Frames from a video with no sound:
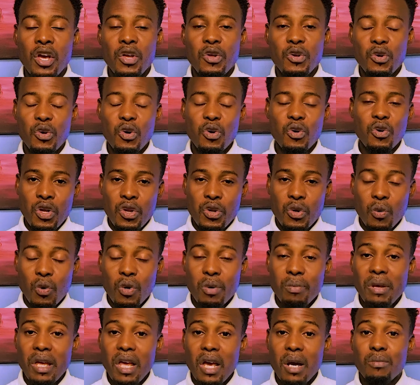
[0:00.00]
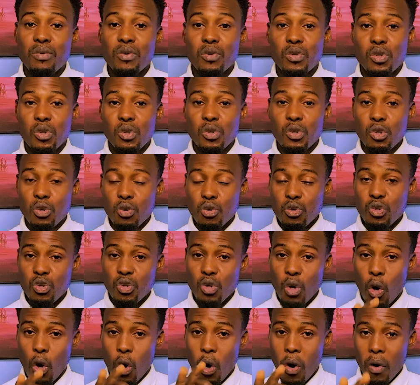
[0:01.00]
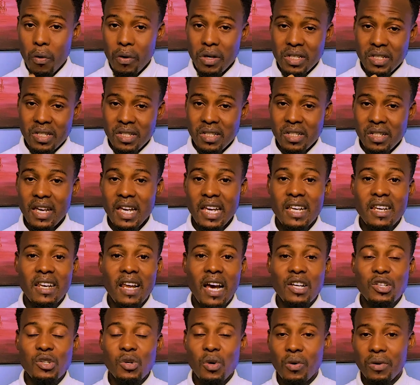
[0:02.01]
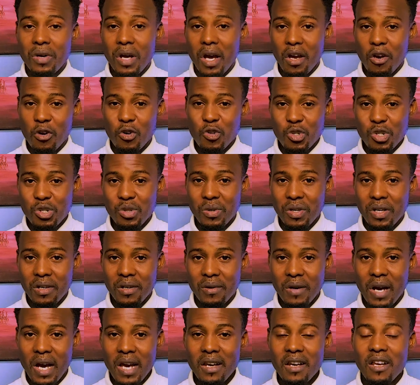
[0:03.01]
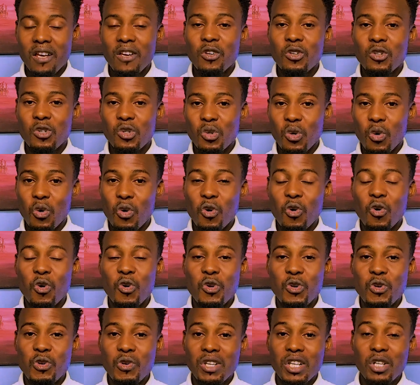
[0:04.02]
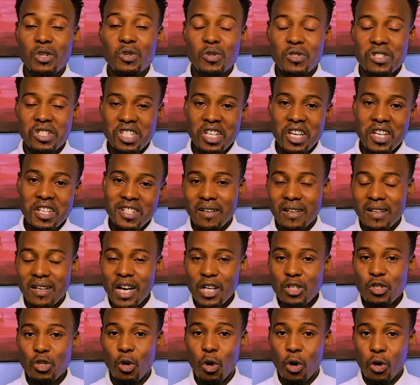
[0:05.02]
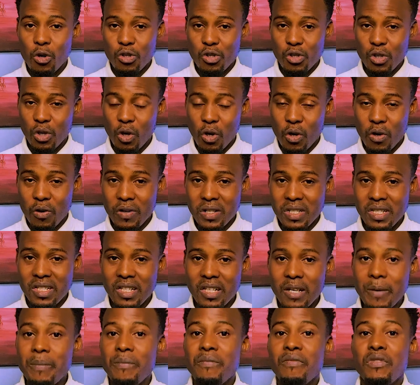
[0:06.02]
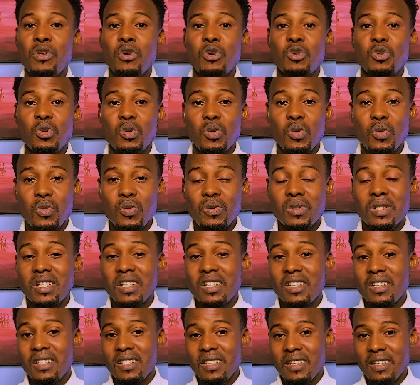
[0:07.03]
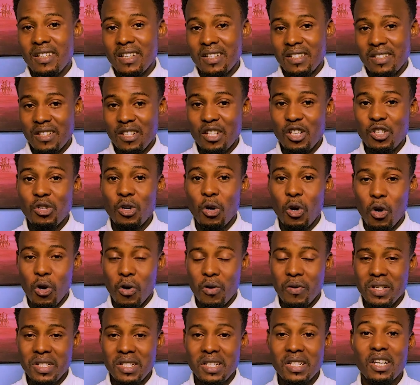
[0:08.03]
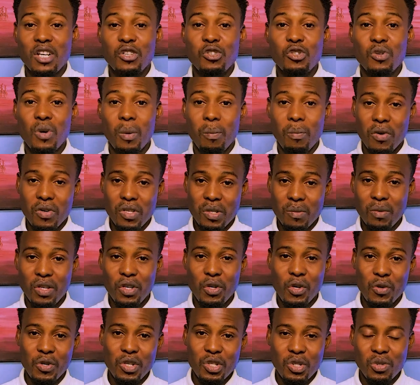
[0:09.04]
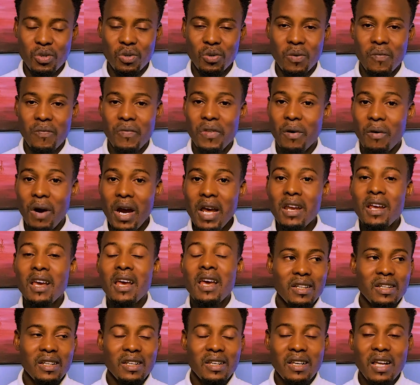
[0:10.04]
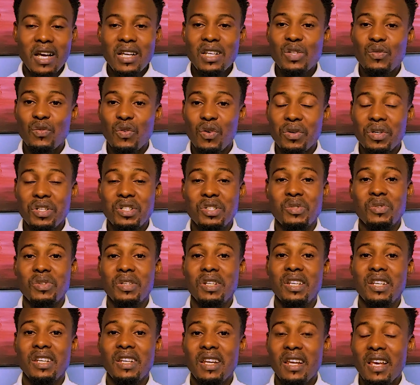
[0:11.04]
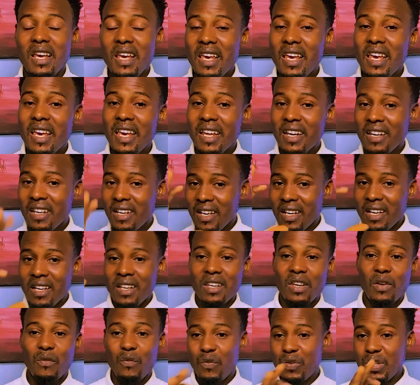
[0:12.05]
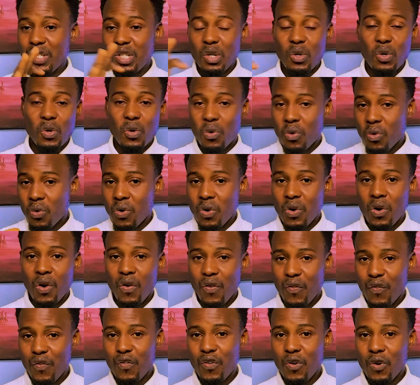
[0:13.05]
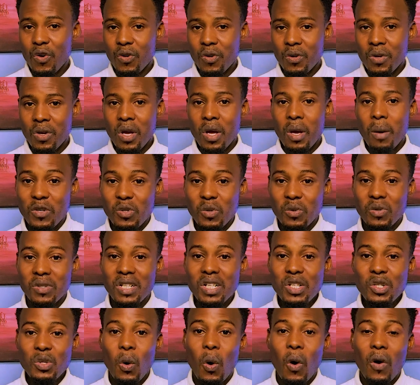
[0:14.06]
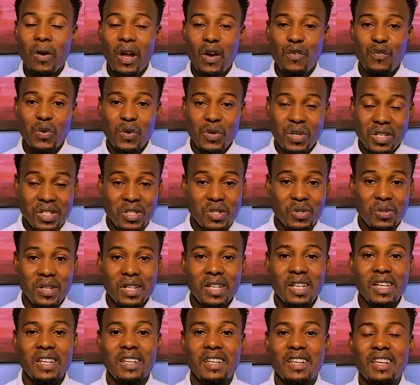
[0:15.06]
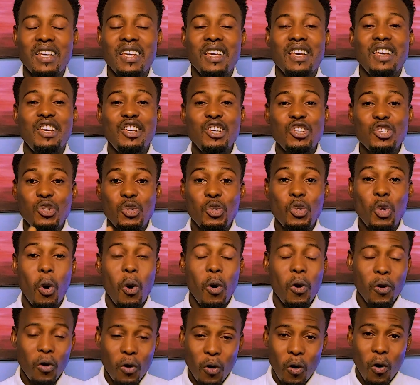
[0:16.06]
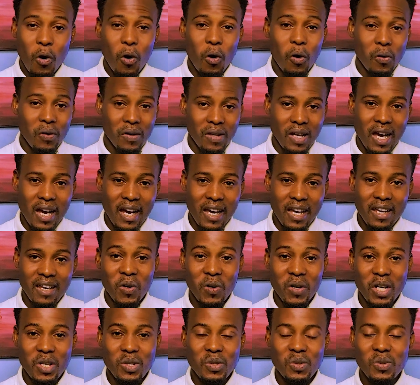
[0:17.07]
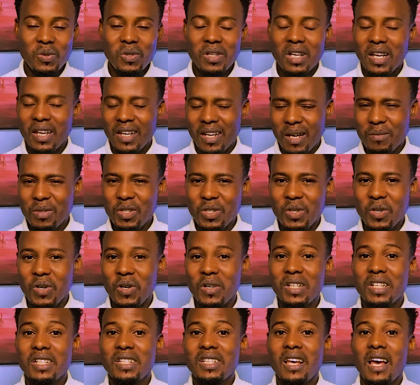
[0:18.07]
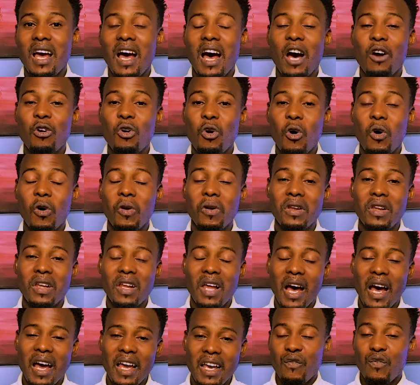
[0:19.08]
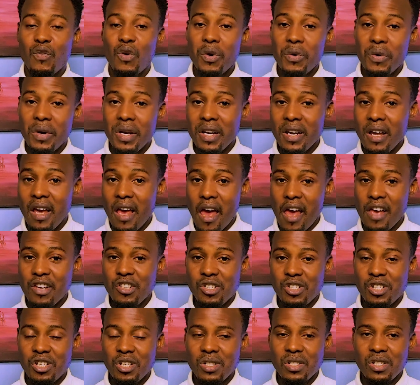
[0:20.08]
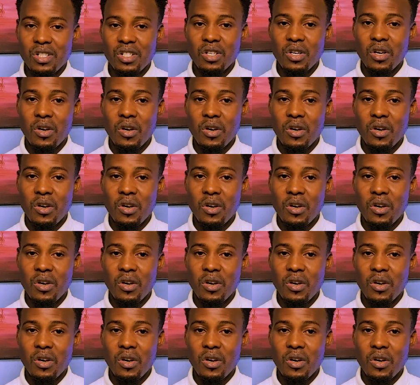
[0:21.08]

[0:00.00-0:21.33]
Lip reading: You know, you won't be able to use your currency in that other country, right? So you need to change that your country currency to the destination currency that you're possibly going to, right? That is forex trading in the physical form. So this other forex trading is done online, understood? Let me just call it an online foreign exchange.